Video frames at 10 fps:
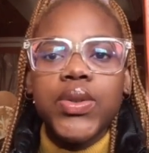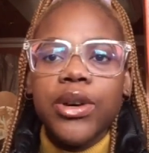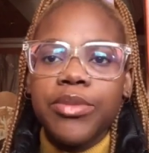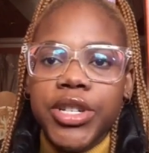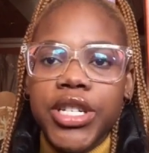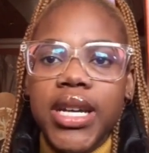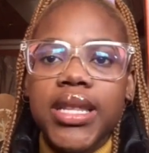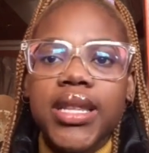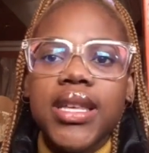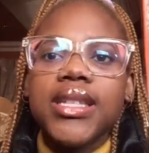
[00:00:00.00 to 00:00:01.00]
to appreciate
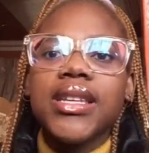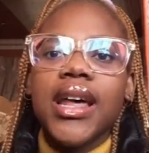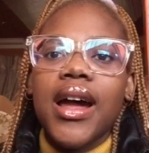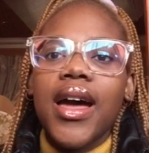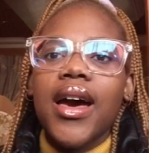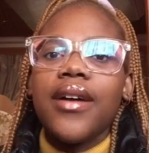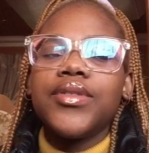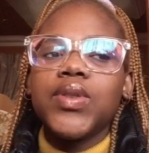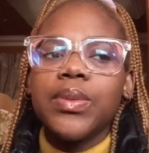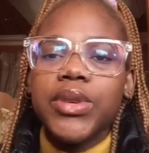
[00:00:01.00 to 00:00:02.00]
the things that I have,
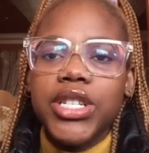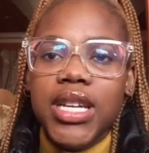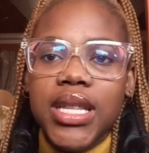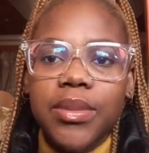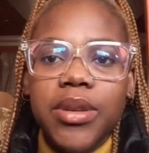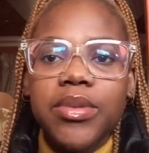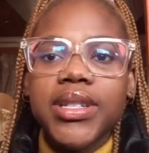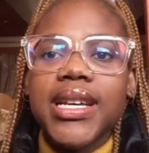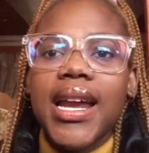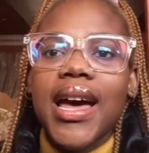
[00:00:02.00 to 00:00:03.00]
to appreciate the people
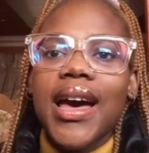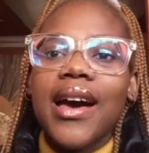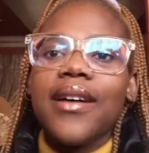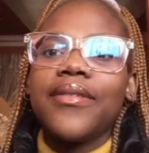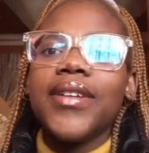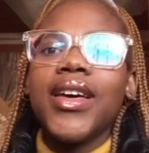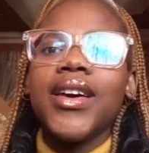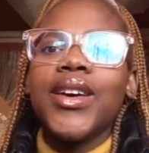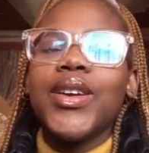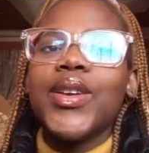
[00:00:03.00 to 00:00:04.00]
that I
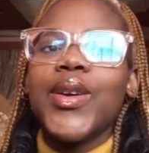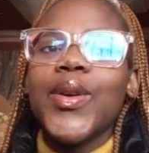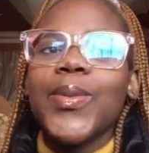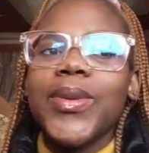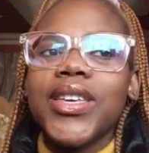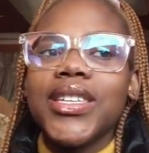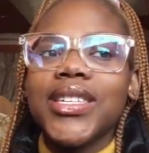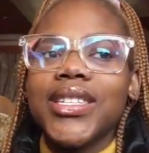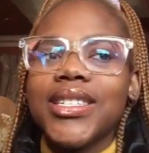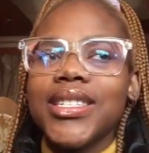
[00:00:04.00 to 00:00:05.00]
have,
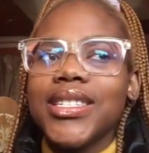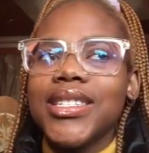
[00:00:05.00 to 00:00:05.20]
because